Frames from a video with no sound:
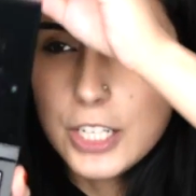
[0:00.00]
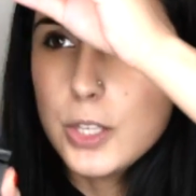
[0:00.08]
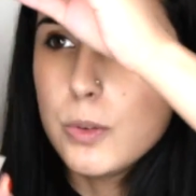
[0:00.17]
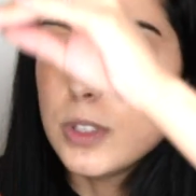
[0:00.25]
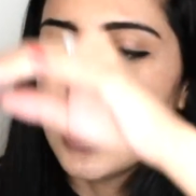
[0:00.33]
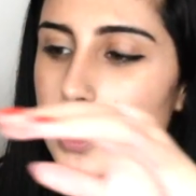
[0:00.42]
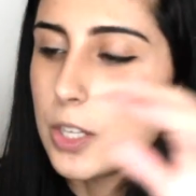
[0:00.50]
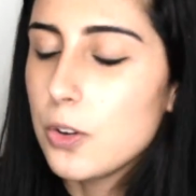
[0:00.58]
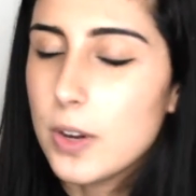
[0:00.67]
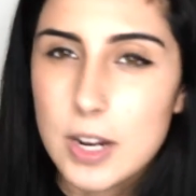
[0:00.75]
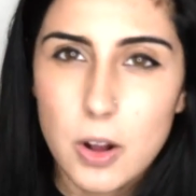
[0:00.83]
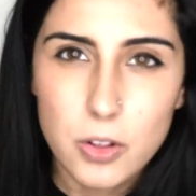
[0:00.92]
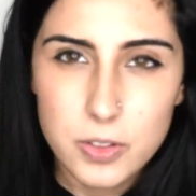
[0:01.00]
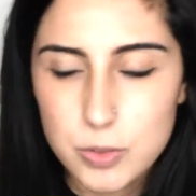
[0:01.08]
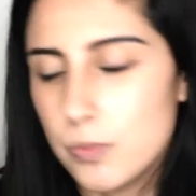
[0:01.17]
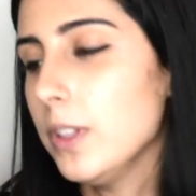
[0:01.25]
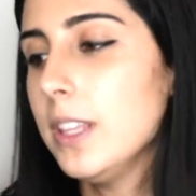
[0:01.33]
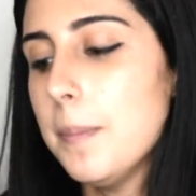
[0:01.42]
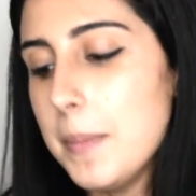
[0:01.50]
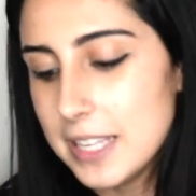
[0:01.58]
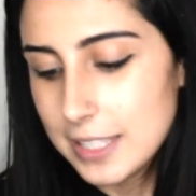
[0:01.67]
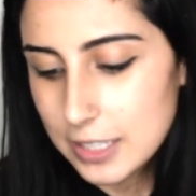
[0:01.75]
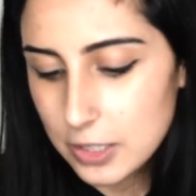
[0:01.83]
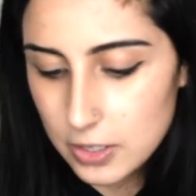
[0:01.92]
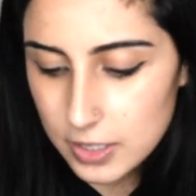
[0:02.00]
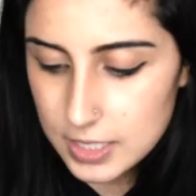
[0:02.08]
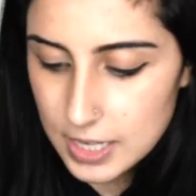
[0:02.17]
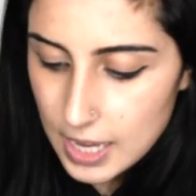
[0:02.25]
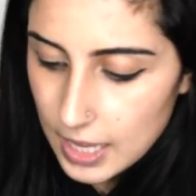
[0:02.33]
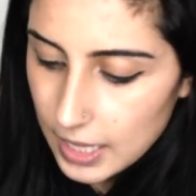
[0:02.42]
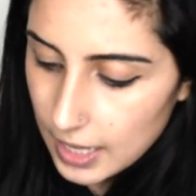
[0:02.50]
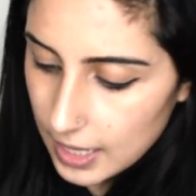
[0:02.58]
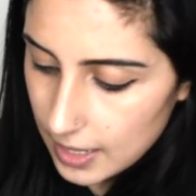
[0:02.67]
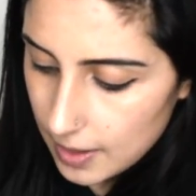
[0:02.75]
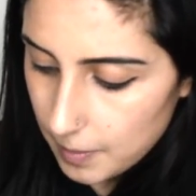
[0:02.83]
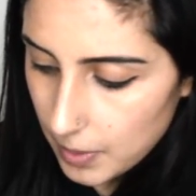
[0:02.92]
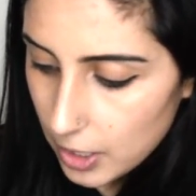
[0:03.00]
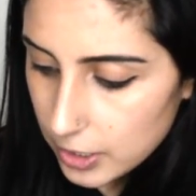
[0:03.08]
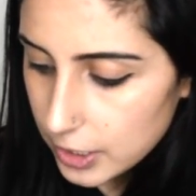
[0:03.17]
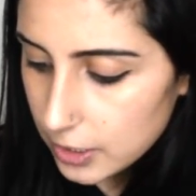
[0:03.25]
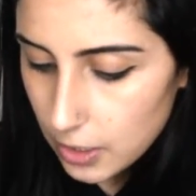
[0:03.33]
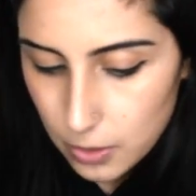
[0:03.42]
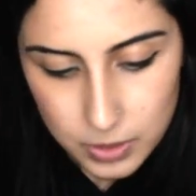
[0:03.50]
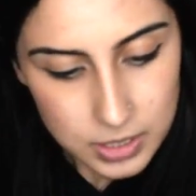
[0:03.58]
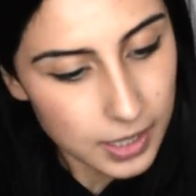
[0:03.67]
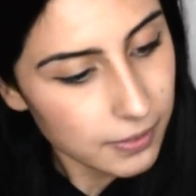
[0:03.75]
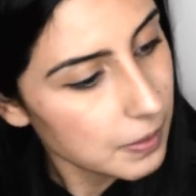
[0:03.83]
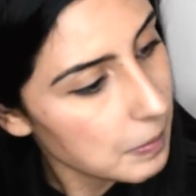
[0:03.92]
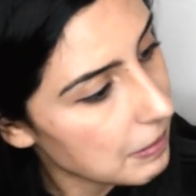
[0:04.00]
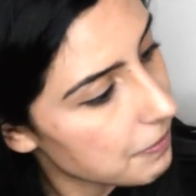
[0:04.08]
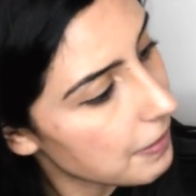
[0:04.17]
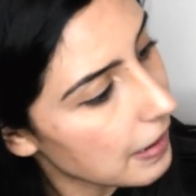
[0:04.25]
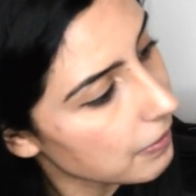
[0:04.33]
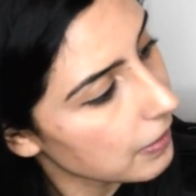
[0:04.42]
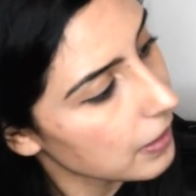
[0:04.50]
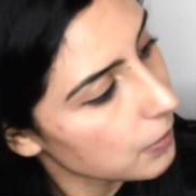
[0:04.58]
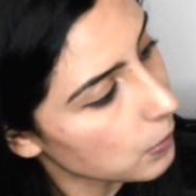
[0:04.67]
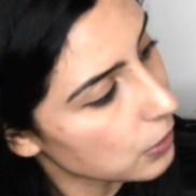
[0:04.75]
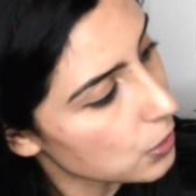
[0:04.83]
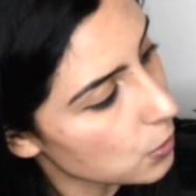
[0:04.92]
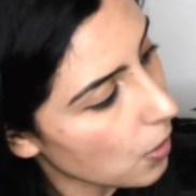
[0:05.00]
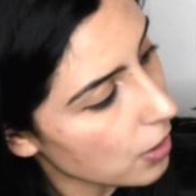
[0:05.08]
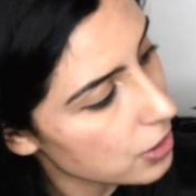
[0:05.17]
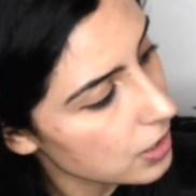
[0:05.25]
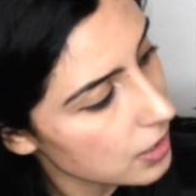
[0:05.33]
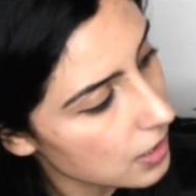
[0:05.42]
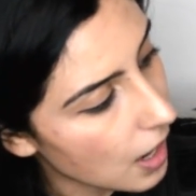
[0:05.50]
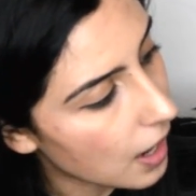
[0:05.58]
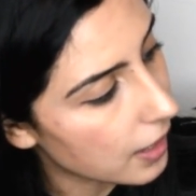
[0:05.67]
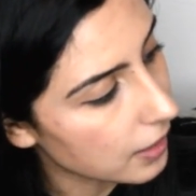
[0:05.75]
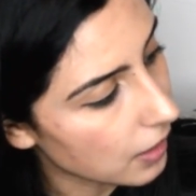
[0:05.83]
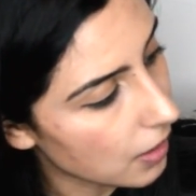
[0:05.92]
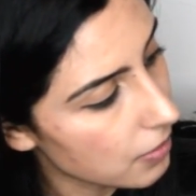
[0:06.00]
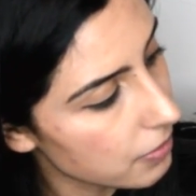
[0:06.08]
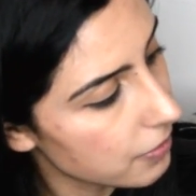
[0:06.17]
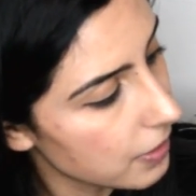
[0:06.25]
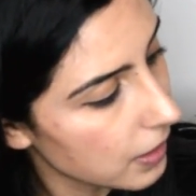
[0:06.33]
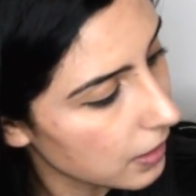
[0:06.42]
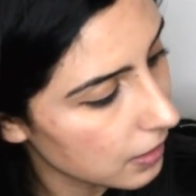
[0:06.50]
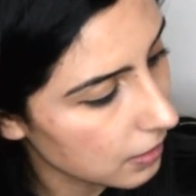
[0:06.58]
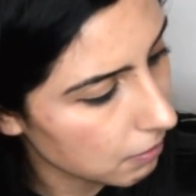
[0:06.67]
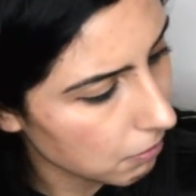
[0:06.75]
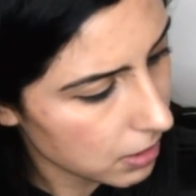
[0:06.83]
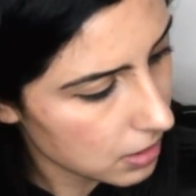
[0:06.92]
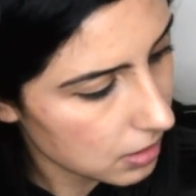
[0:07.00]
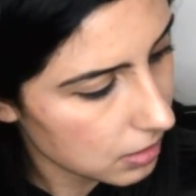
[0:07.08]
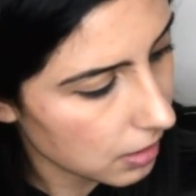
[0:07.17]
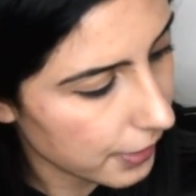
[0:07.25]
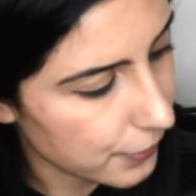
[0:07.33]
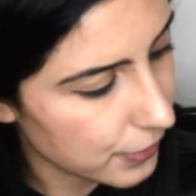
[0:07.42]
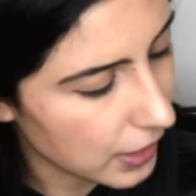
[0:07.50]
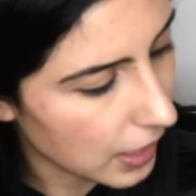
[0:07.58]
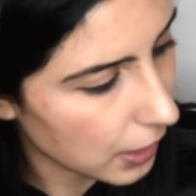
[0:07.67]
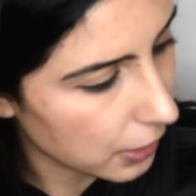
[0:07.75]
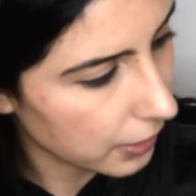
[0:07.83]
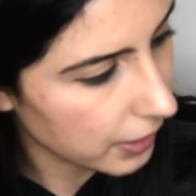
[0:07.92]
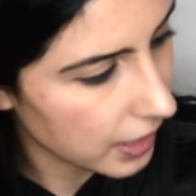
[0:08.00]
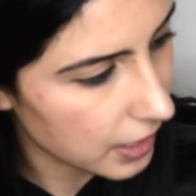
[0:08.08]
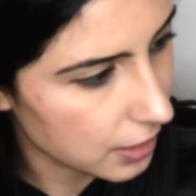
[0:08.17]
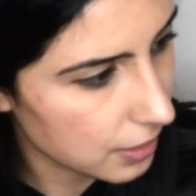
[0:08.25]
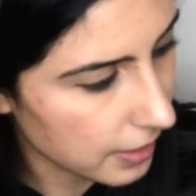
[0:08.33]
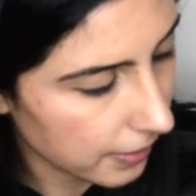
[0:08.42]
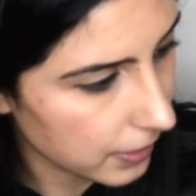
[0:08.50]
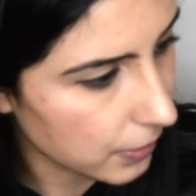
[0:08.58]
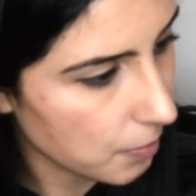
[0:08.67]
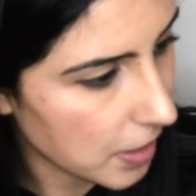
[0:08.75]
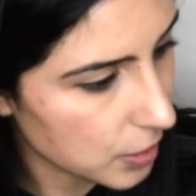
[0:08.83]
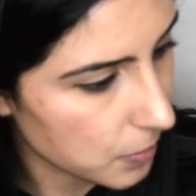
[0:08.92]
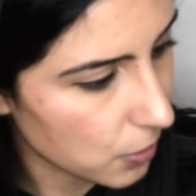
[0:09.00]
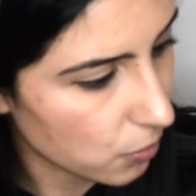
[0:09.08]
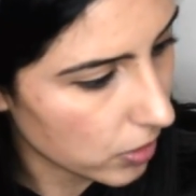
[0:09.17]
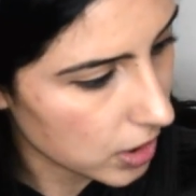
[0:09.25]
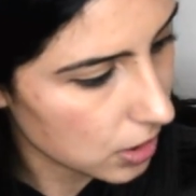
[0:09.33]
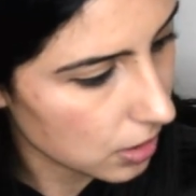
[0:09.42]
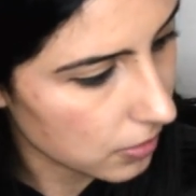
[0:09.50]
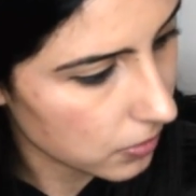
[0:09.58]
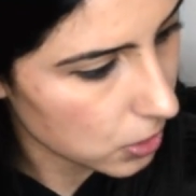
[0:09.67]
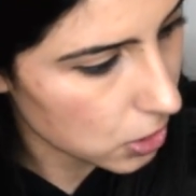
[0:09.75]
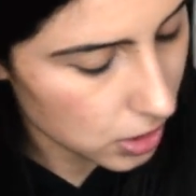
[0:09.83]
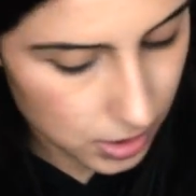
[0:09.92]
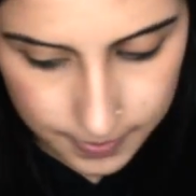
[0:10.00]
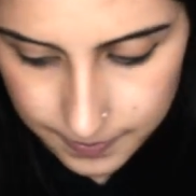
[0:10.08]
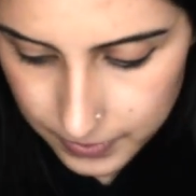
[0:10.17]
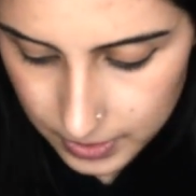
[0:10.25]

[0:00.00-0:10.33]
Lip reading: to use this and create all these really amazing looks. Arctic Glow is definitely my favorite with the swatches. I just love the color. It definitely reminds me of winter for sure.